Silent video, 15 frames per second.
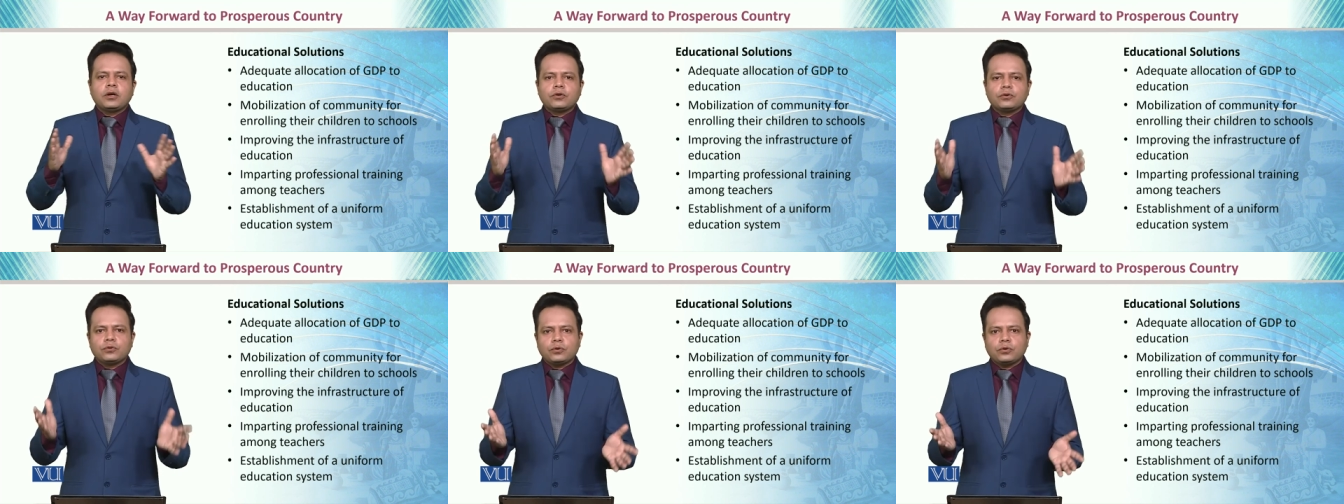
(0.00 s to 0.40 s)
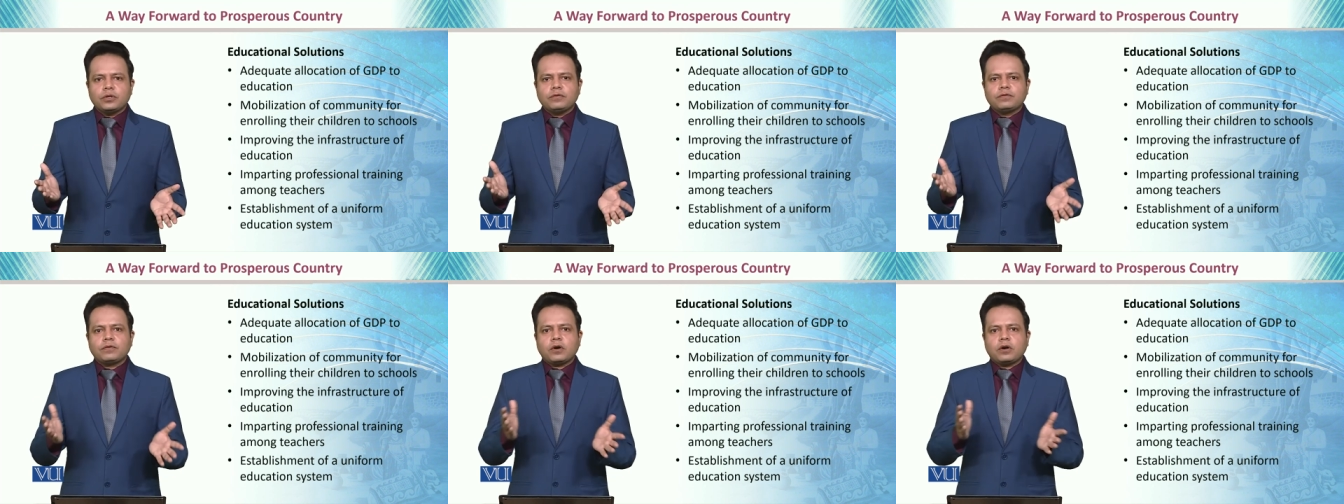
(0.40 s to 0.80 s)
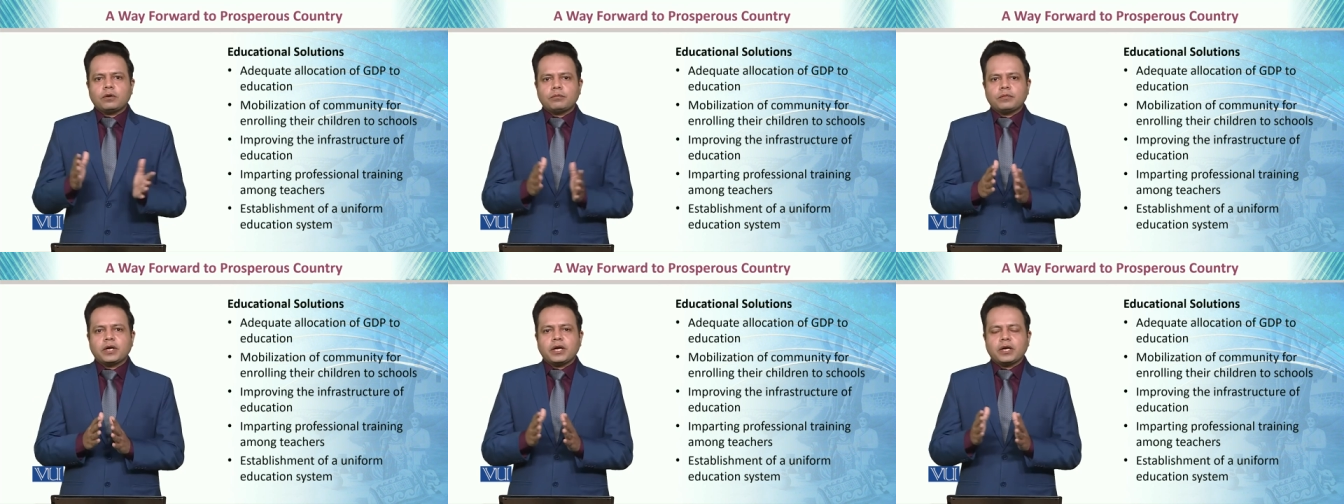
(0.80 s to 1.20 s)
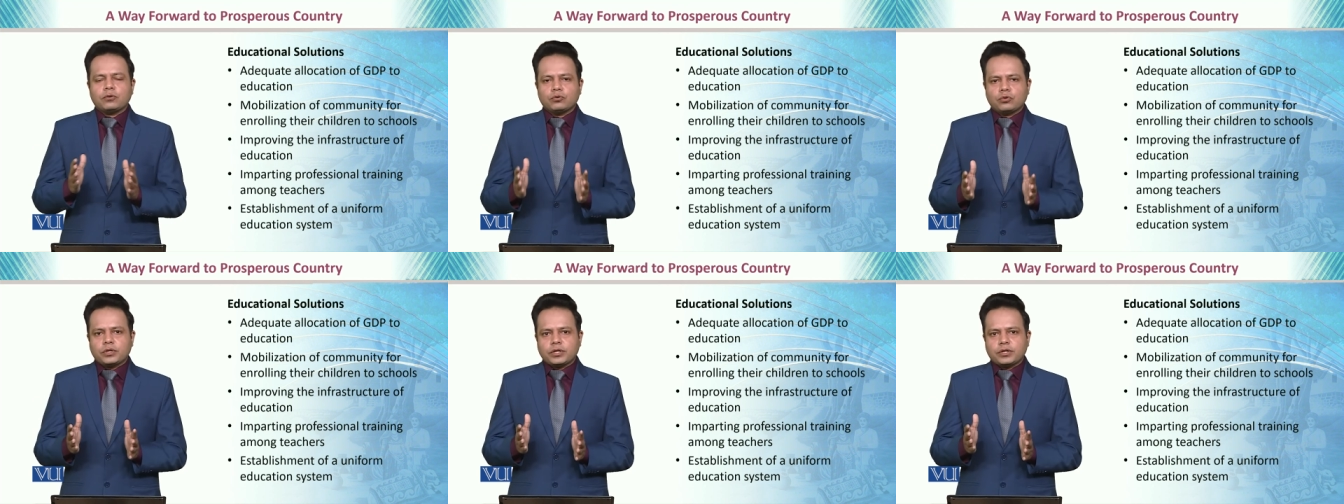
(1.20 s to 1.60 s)
uniform
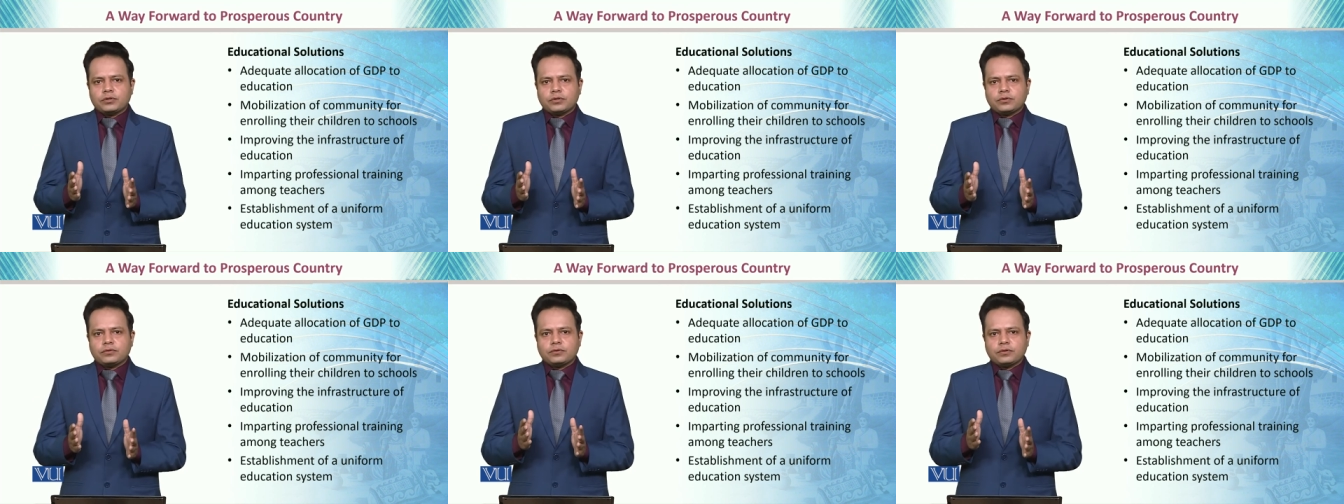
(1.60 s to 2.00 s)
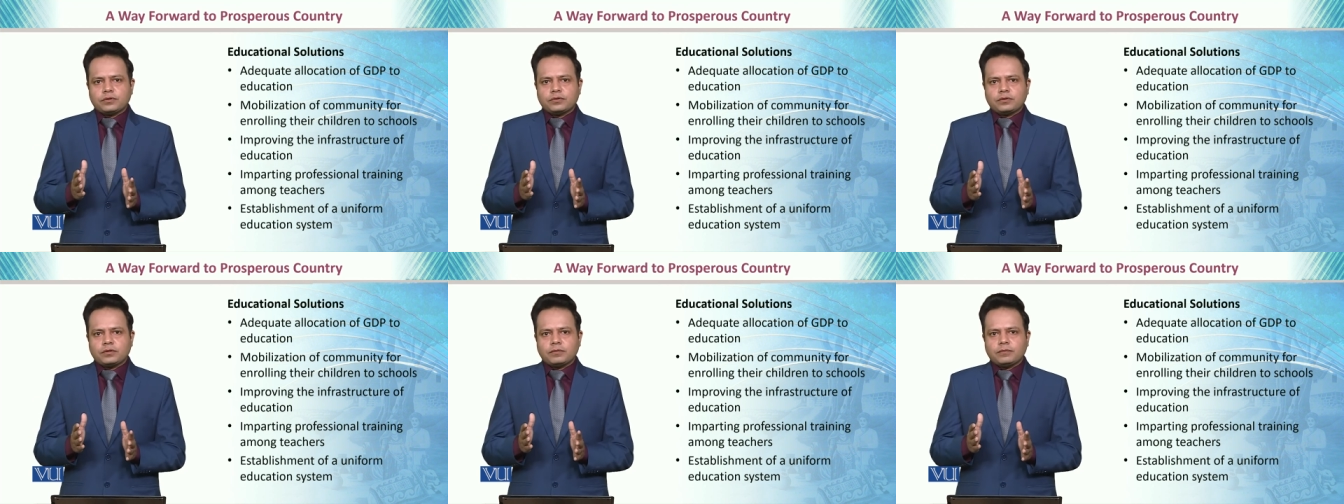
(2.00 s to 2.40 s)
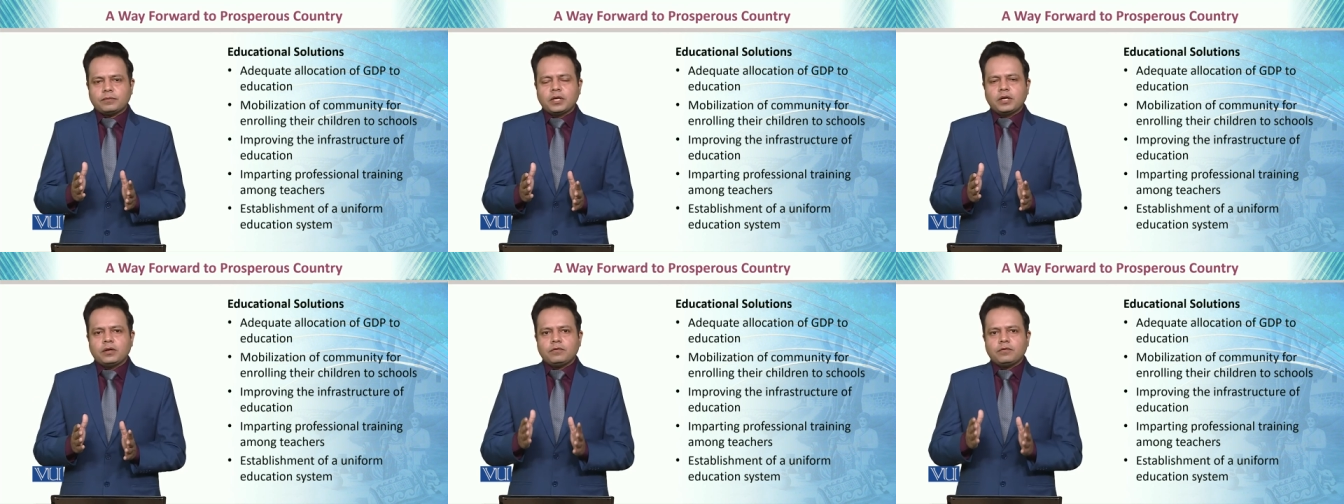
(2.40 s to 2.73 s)
education system